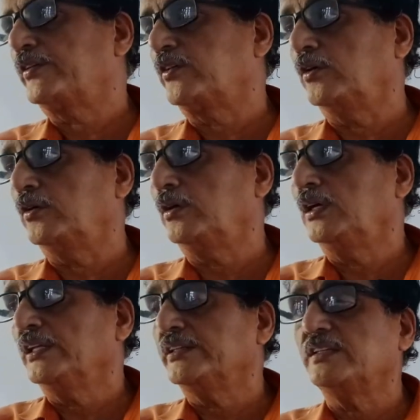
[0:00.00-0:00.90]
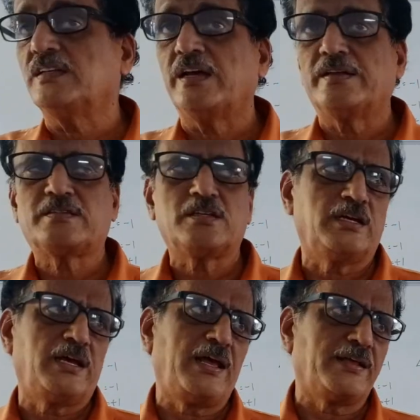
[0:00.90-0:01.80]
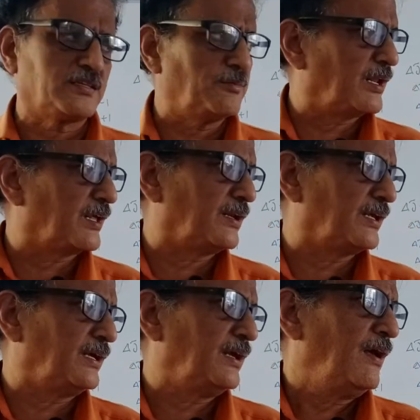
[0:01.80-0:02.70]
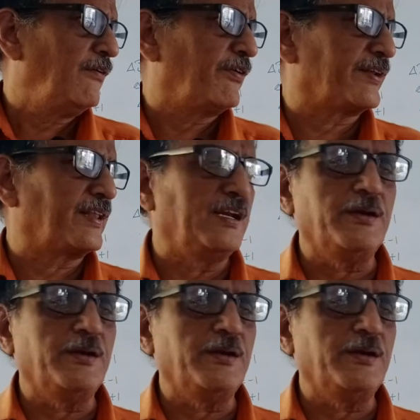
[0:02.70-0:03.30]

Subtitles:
So these are similarly for the